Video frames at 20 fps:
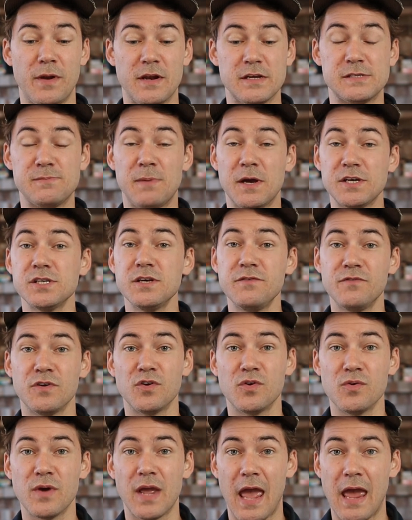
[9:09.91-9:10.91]
and especially if
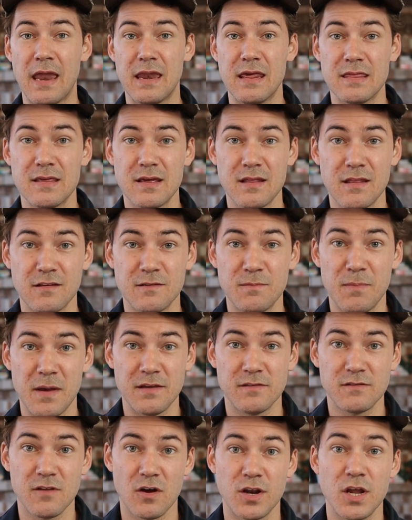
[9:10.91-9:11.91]
you're doing anything that's
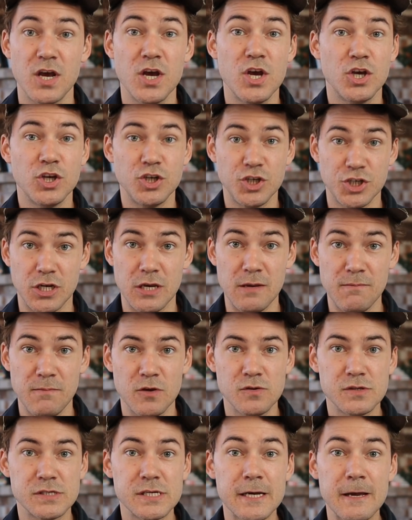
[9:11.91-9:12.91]
based on sheet
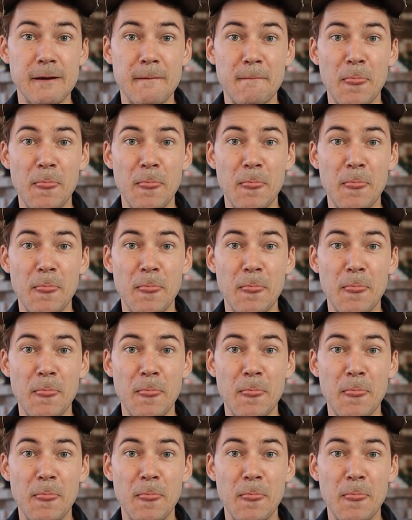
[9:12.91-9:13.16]
music,